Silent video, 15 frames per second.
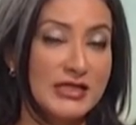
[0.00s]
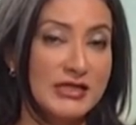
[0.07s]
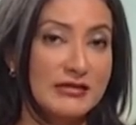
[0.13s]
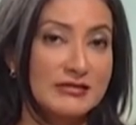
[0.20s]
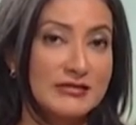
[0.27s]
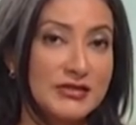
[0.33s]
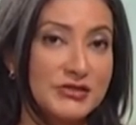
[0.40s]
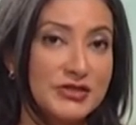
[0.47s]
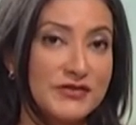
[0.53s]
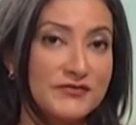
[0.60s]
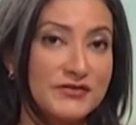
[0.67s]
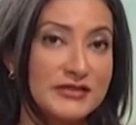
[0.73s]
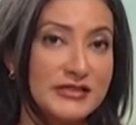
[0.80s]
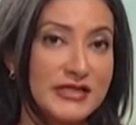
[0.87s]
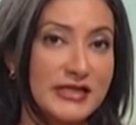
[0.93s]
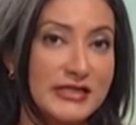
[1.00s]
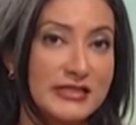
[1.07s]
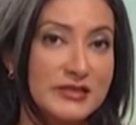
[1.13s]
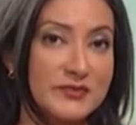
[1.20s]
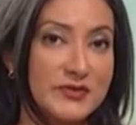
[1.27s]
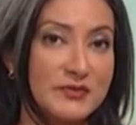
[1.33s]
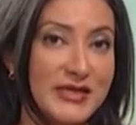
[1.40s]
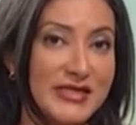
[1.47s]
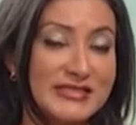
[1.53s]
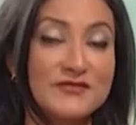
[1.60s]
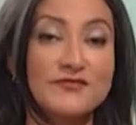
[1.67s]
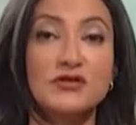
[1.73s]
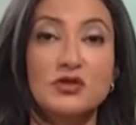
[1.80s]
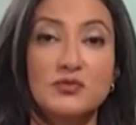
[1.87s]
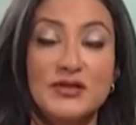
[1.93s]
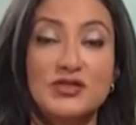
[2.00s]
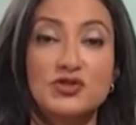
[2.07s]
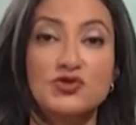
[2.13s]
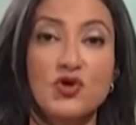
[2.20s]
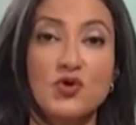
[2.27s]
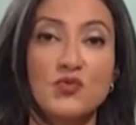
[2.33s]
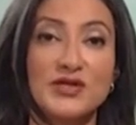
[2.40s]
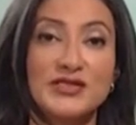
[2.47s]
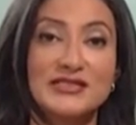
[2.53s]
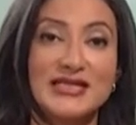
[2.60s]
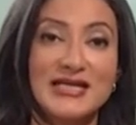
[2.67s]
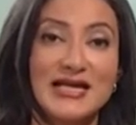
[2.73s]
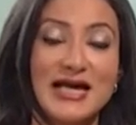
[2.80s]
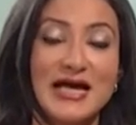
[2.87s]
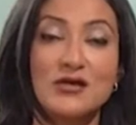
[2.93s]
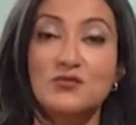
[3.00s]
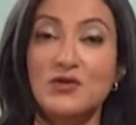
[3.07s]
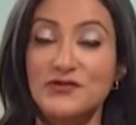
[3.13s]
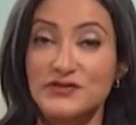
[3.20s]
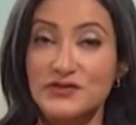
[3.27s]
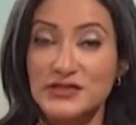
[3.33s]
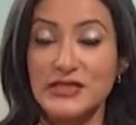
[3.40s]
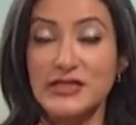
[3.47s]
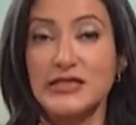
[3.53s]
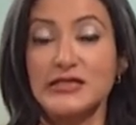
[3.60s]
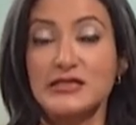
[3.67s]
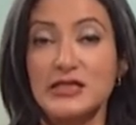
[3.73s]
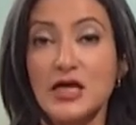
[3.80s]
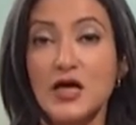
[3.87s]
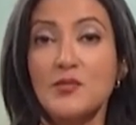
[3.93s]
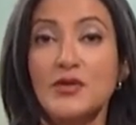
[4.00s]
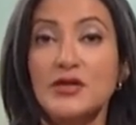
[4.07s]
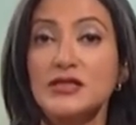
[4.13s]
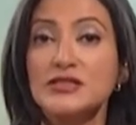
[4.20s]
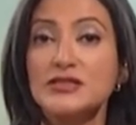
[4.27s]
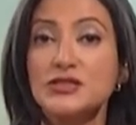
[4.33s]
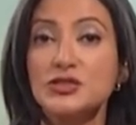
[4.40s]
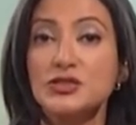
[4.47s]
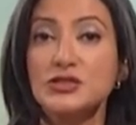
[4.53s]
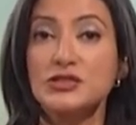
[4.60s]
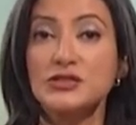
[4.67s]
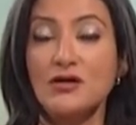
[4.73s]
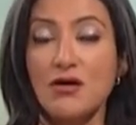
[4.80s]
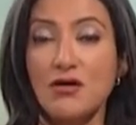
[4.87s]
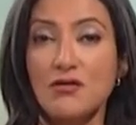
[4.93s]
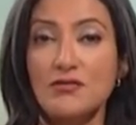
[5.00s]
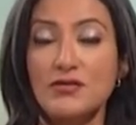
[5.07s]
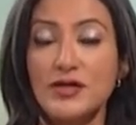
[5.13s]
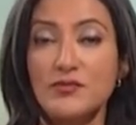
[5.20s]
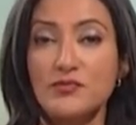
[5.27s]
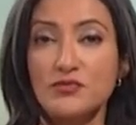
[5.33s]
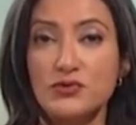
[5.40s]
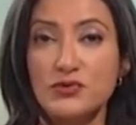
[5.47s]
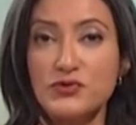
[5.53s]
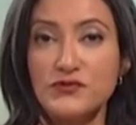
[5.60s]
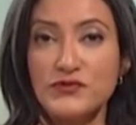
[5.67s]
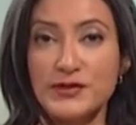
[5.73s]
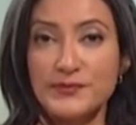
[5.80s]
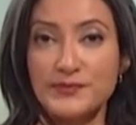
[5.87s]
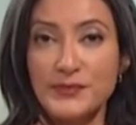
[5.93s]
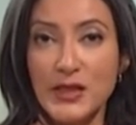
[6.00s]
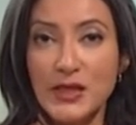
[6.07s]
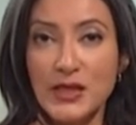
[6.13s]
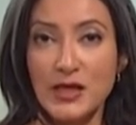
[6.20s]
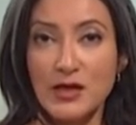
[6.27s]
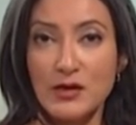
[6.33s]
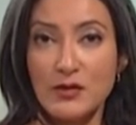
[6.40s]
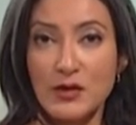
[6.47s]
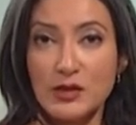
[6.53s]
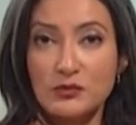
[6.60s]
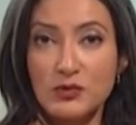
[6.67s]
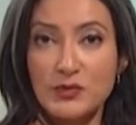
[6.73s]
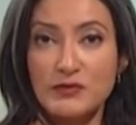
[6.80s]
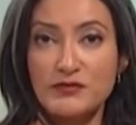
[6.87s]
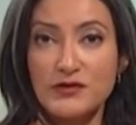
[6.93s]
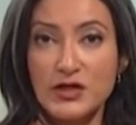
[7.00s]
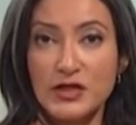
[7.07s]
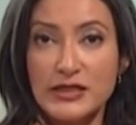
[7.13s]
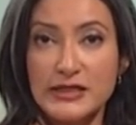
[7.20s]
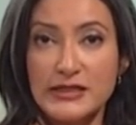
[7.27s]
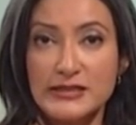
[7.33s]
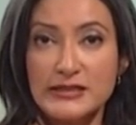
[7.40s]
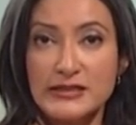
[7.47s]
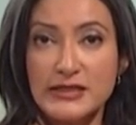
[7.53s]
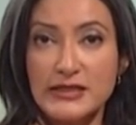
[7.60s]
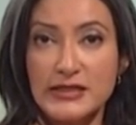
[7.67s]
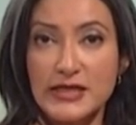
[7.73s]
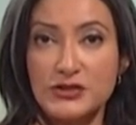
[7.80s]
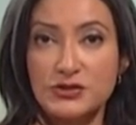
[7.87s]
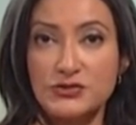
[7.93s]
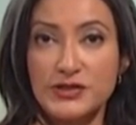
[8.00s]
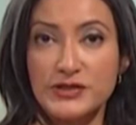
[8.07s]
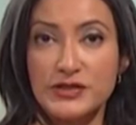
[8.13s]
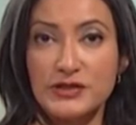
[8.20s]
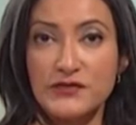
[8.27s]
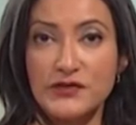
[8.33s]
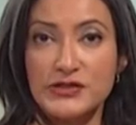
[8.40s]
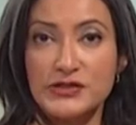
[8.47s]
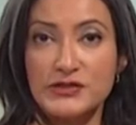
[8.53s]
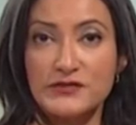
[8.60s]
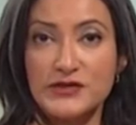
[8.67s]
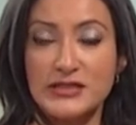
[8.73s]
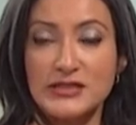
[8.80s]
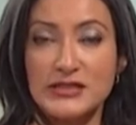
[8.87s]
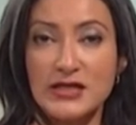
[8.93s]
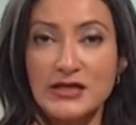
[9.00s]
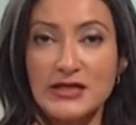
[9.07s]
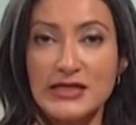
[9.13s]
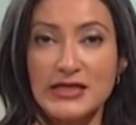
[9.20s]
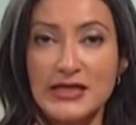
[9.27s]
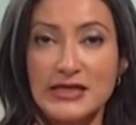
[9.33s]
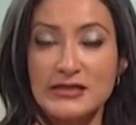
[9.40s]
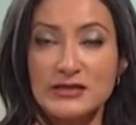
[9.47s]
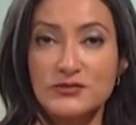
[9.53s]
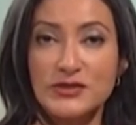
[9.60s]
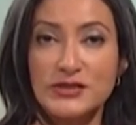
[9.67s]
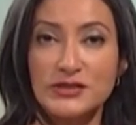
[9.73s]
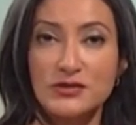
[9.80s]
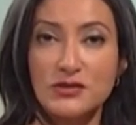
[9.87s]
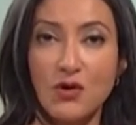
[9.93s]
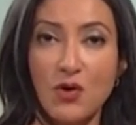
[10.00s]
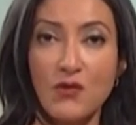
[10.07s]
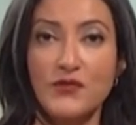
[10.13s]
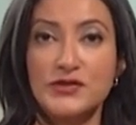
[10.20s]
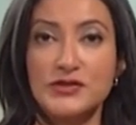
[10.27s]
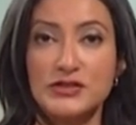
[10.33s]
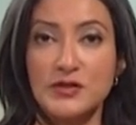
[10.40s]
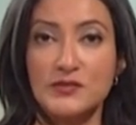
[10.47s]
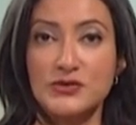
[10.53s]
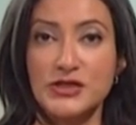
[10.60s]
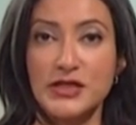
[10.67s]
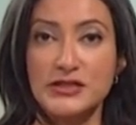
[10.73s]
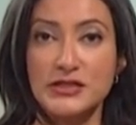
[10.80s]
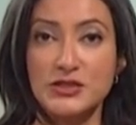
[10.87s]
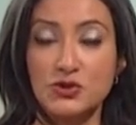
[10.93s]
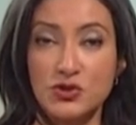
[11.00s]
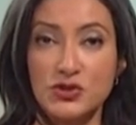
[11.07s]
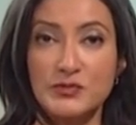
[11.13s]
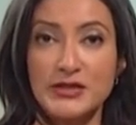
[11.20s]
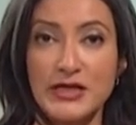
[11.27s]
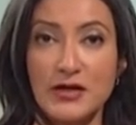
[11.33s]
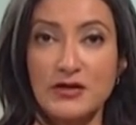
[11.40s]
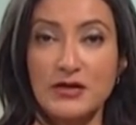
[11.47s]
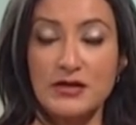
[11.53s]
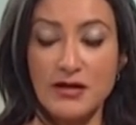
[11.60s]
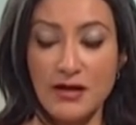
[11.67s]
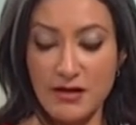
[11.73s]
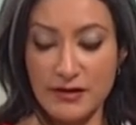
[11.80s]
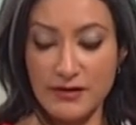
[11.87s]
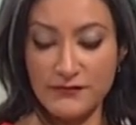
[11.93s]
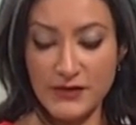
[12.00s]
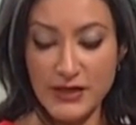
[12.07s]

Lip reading: The search effort has been made difficult by strong winds and rough seas, but conditions are improving. Well, Robert Farley is a senior lecturer at the University of Kentucky and has written on the subject. He joins me now live.